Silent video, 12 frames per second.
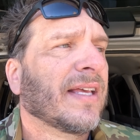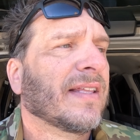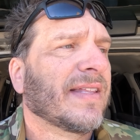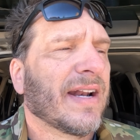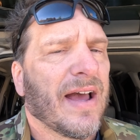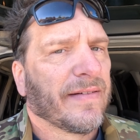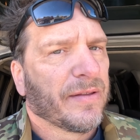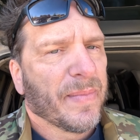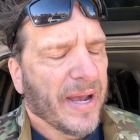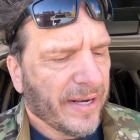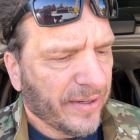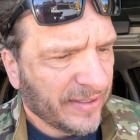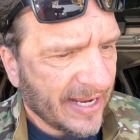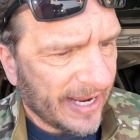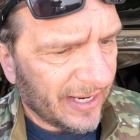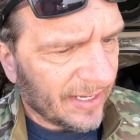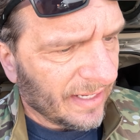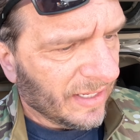then I'll have to buy a new
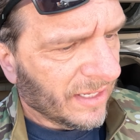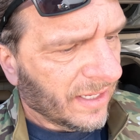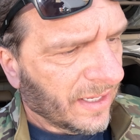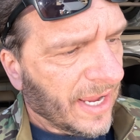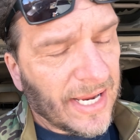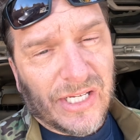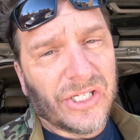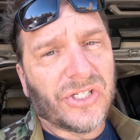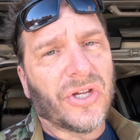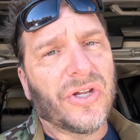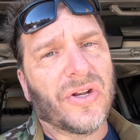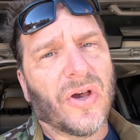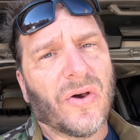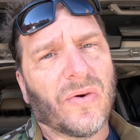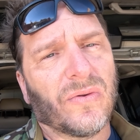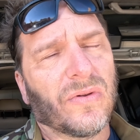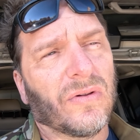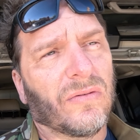tank. And just so you
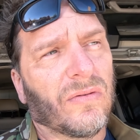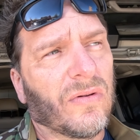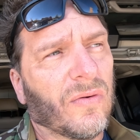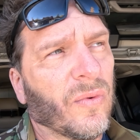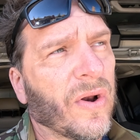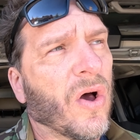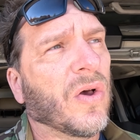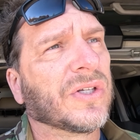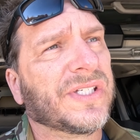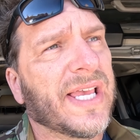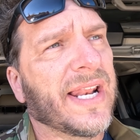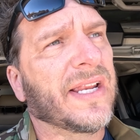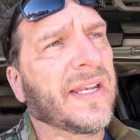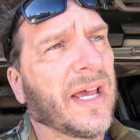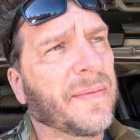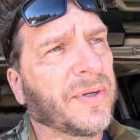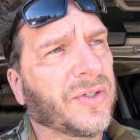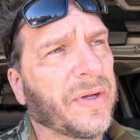know, when all's said and
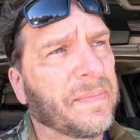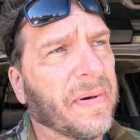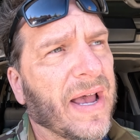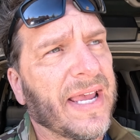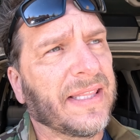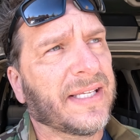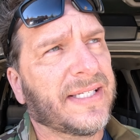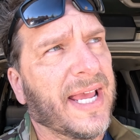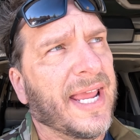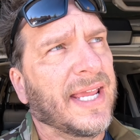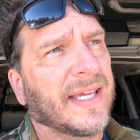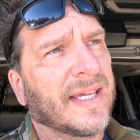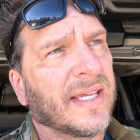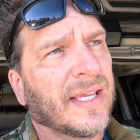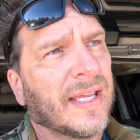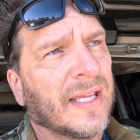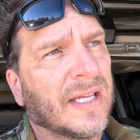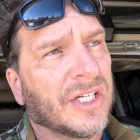done, between buying the tank,
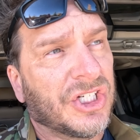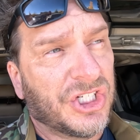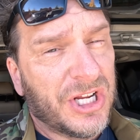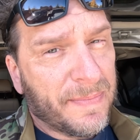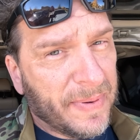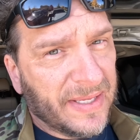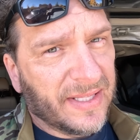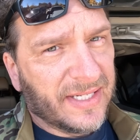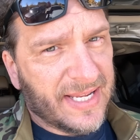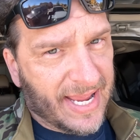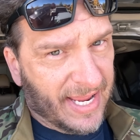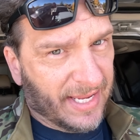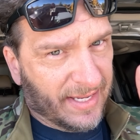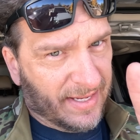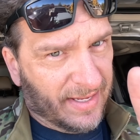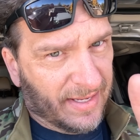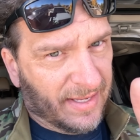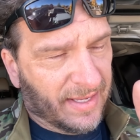shipping the
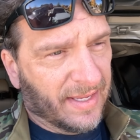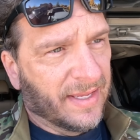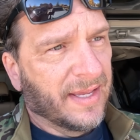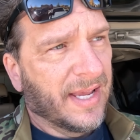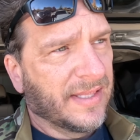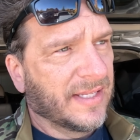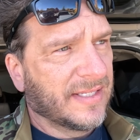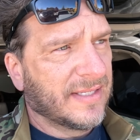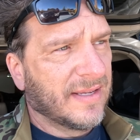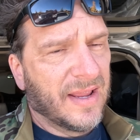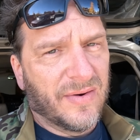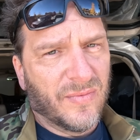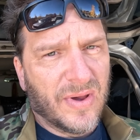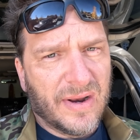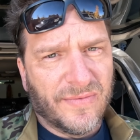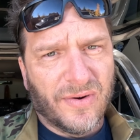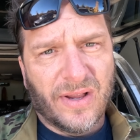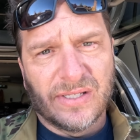tank, and
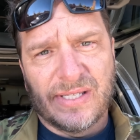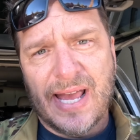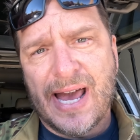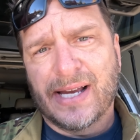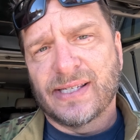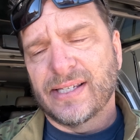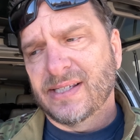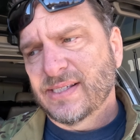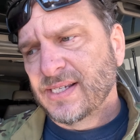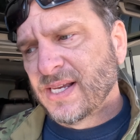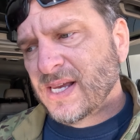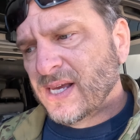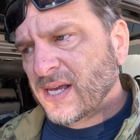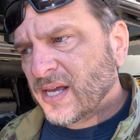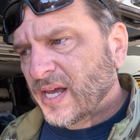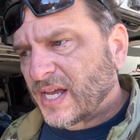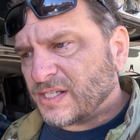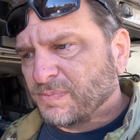whatever else taxes,
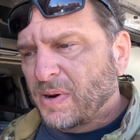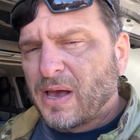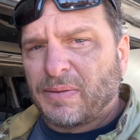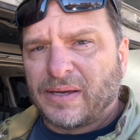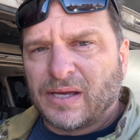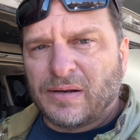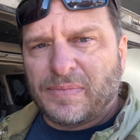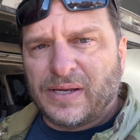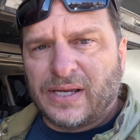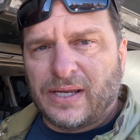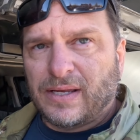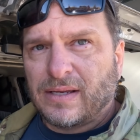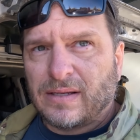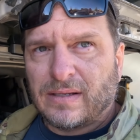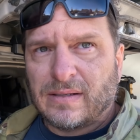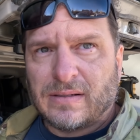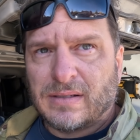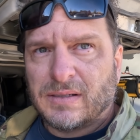it's probably going to be
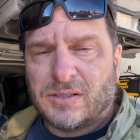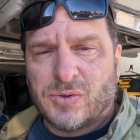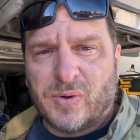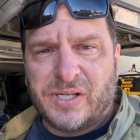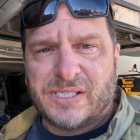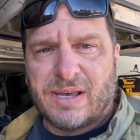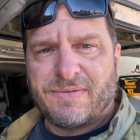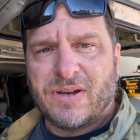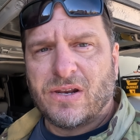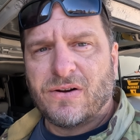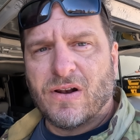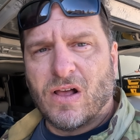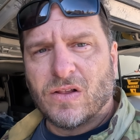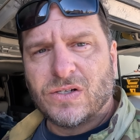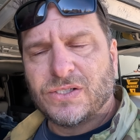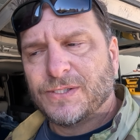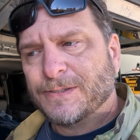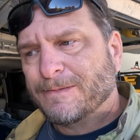
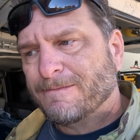$2,700.